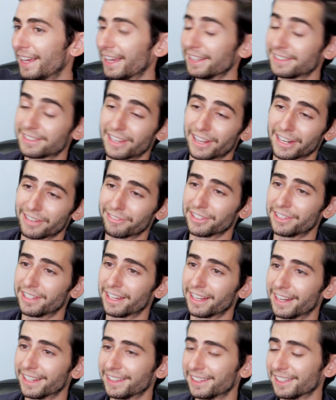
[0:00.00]
it's not even
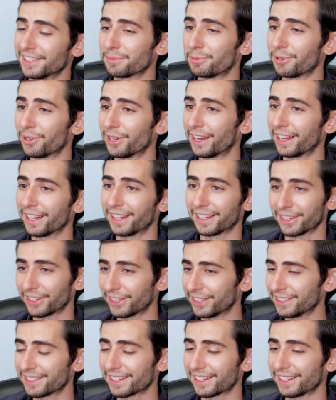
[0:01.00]
done at this point. I can
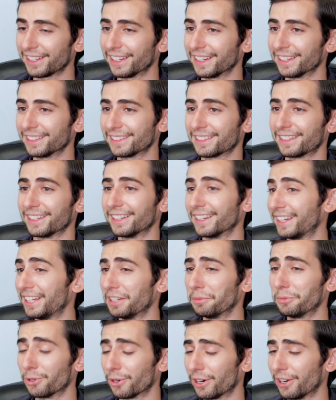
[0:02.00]
already tell like it's gonna
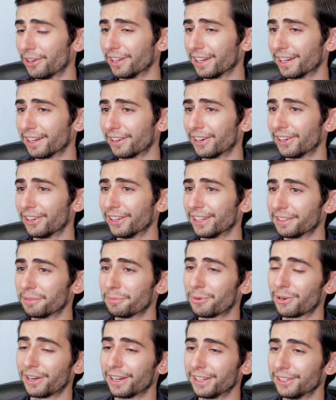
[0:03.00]
keep growing and growing the more I